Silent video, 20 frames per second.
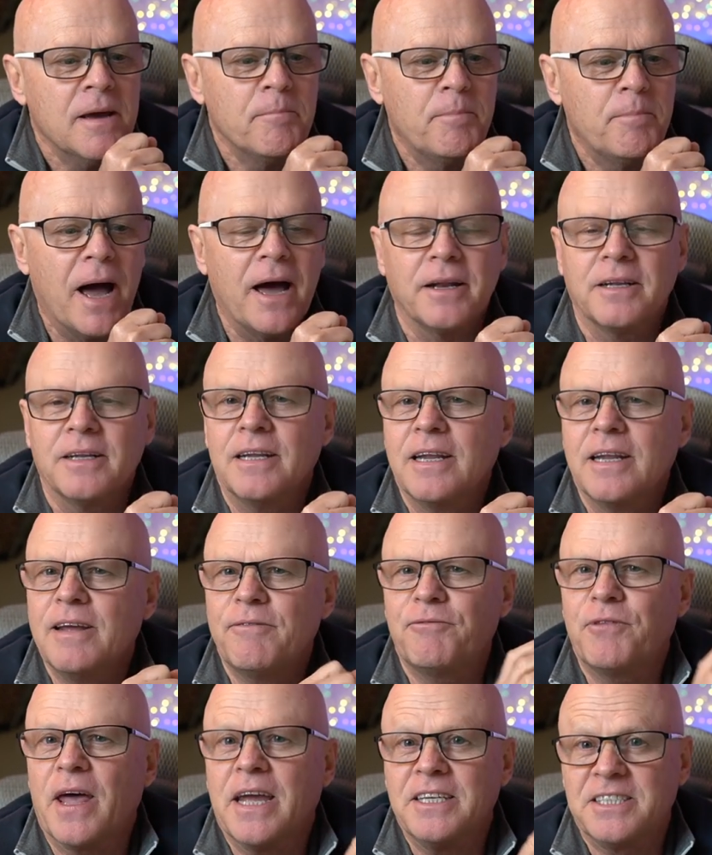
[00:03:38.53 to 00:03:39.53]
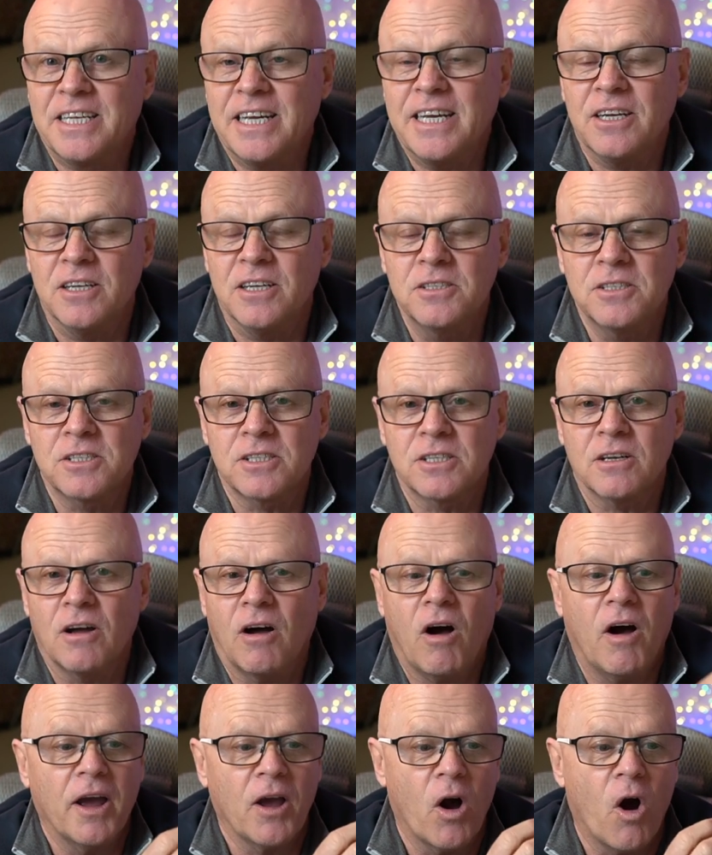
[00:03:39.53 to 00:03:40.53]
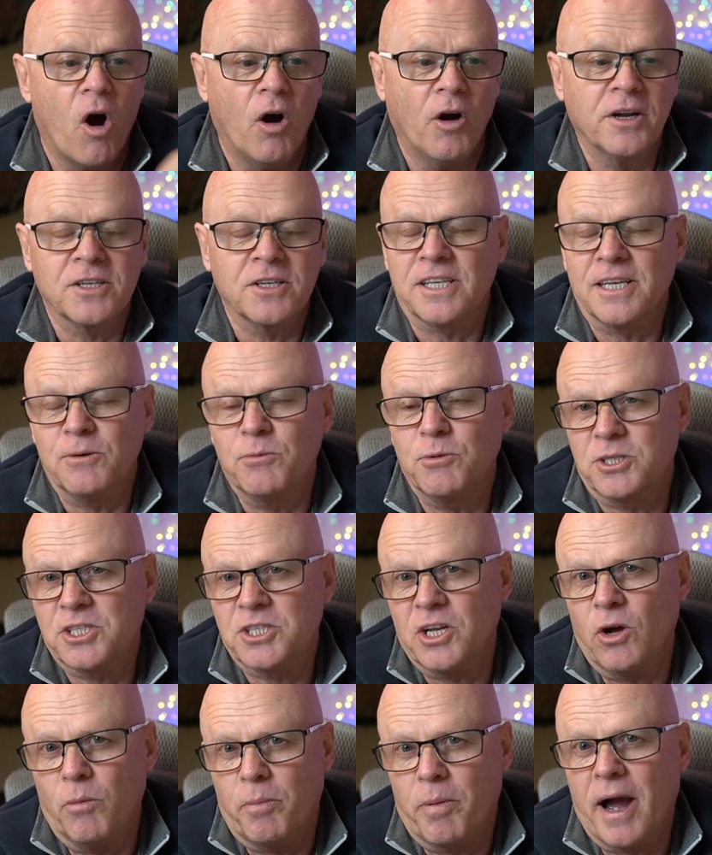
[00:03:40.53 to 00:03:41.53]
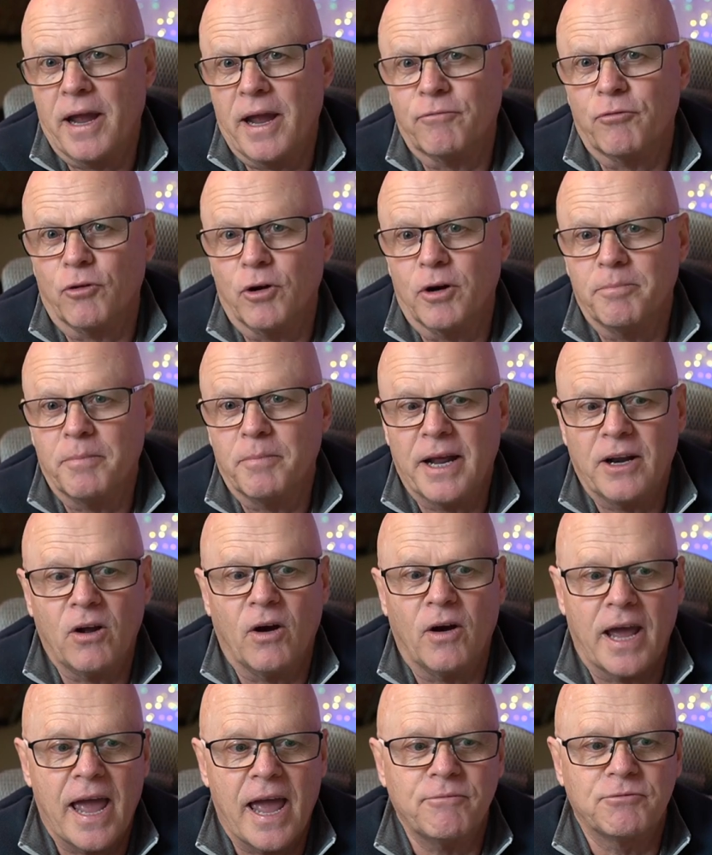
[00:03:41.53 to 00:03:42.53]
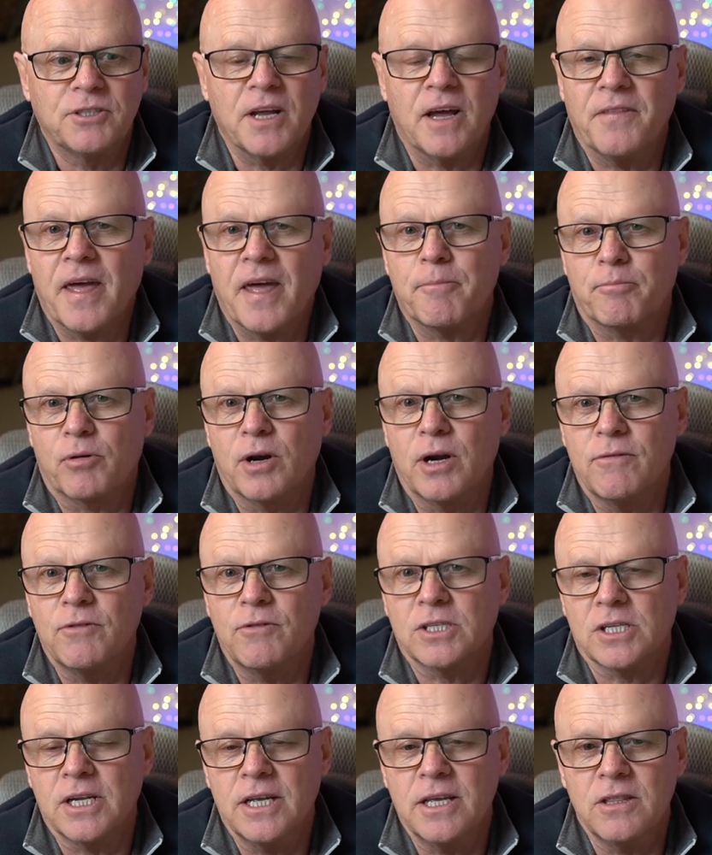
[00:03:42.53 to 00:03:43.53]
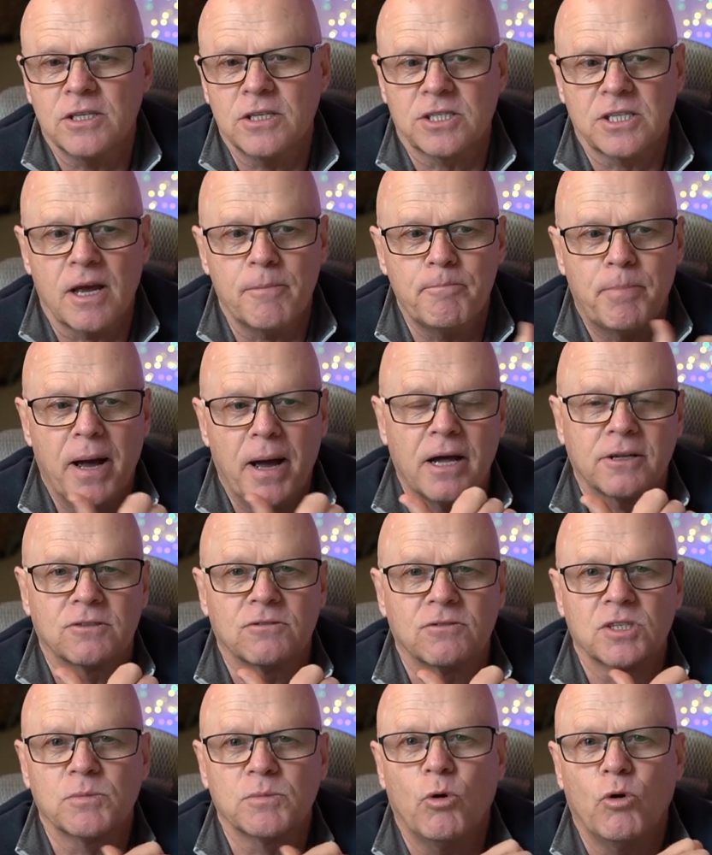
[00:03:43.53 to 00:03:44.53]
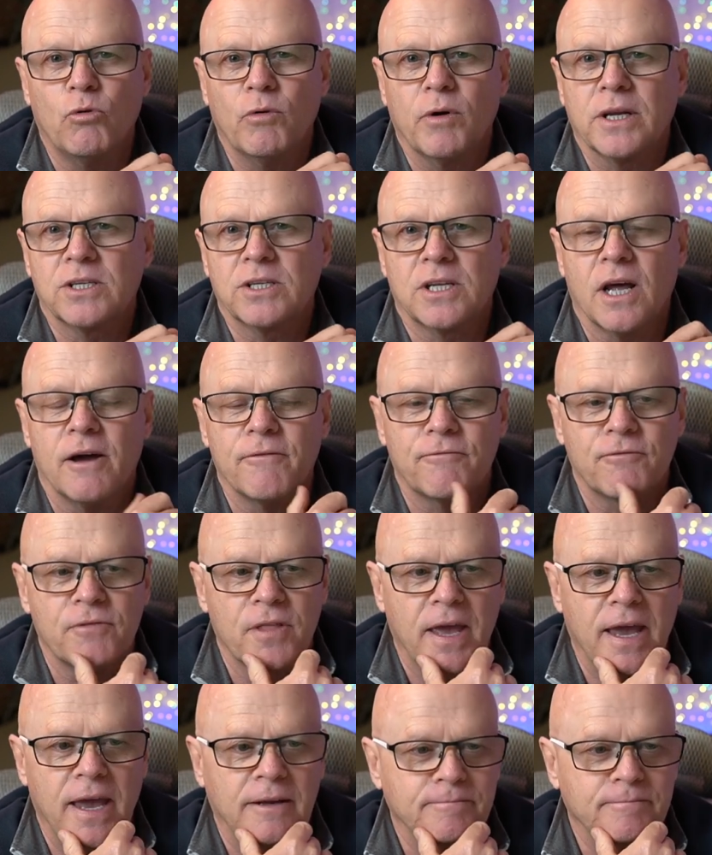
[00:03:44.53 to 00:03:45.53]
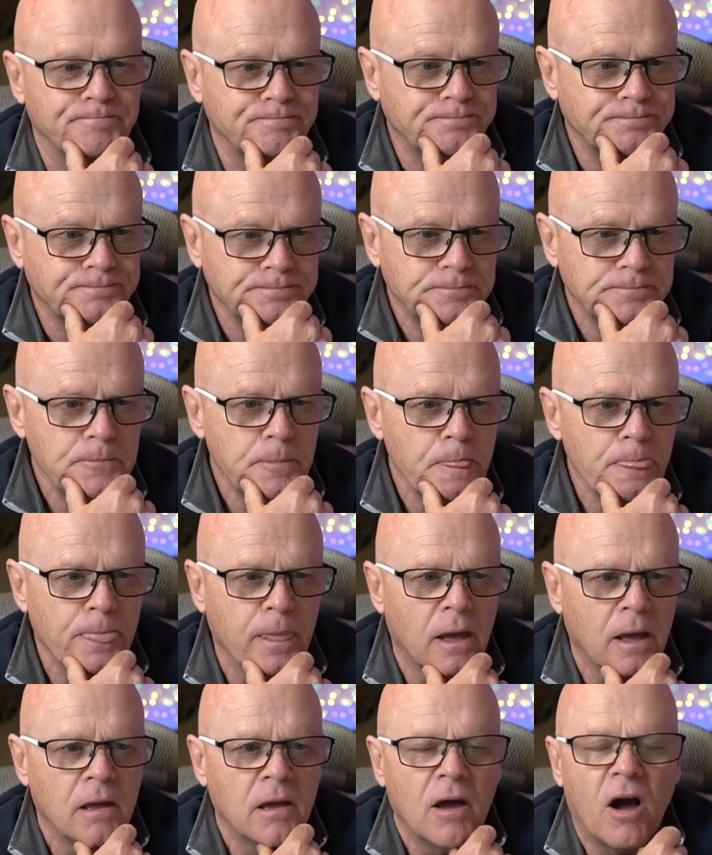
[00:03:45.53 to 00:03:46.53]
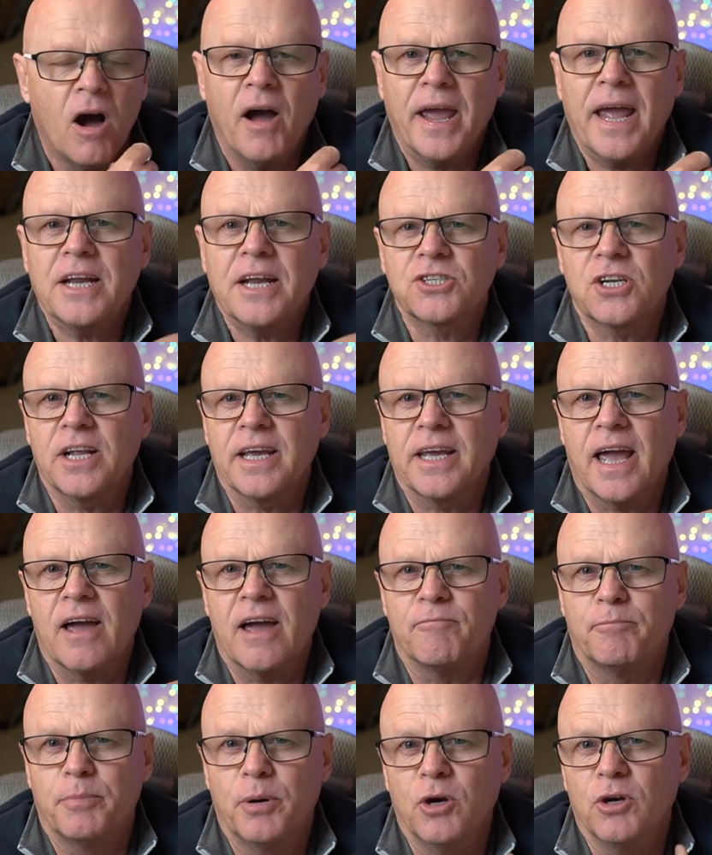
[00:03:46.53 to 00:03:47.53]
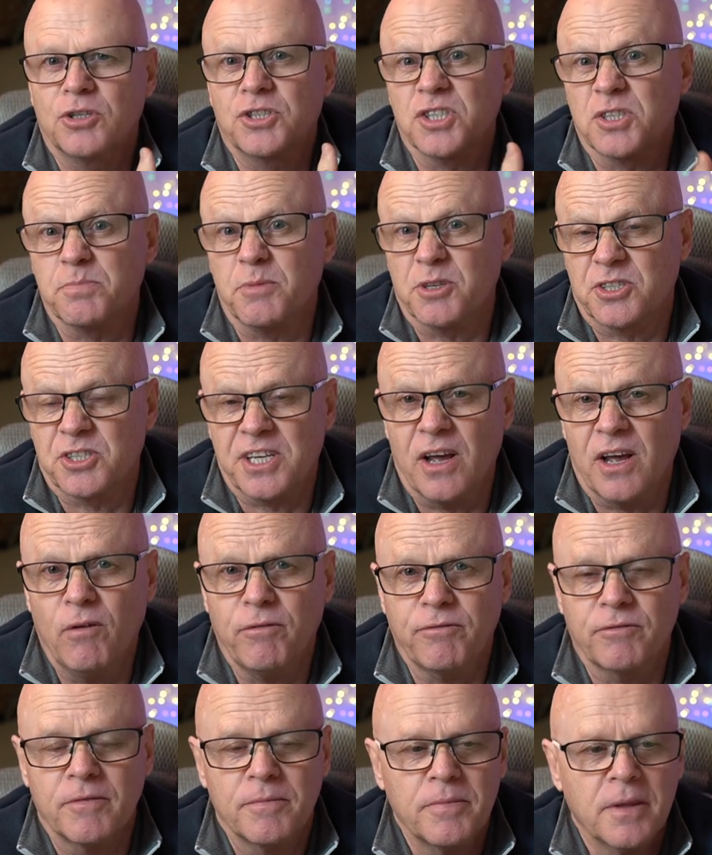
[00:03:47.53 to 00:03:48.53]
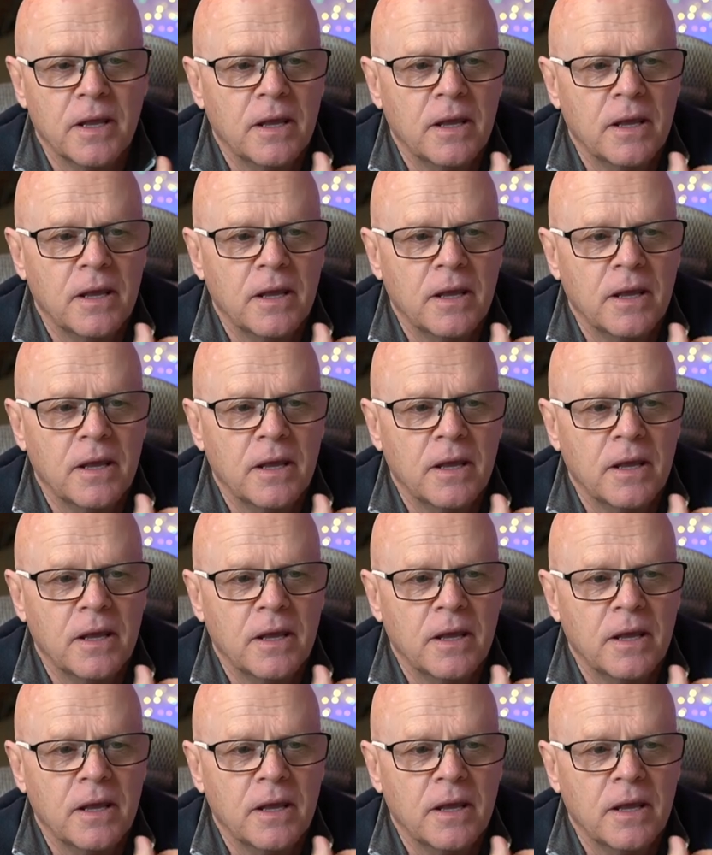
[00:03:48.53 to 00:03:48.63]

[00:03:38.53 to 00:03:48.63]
But if they didn't, I honestly would still pay for it. And I have done that previously. There's some parts of small rig stuff that I actually have purchased myself.